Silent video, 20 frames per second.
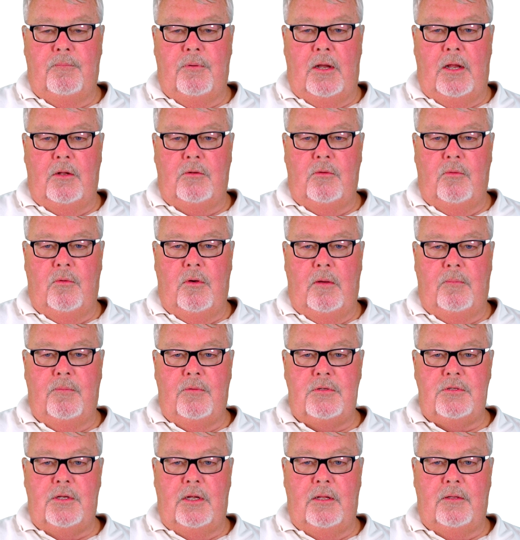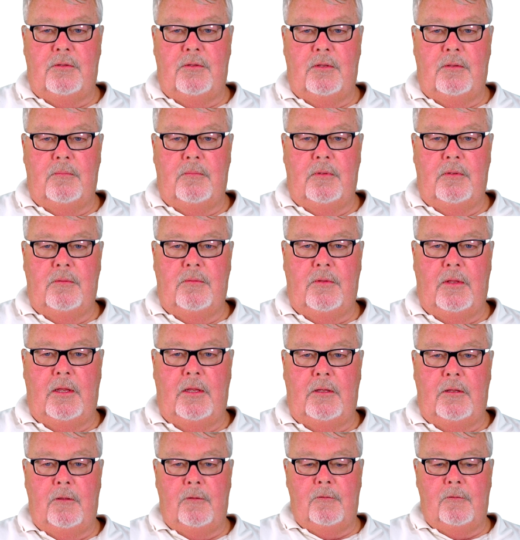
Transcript: proud to represent them. Thank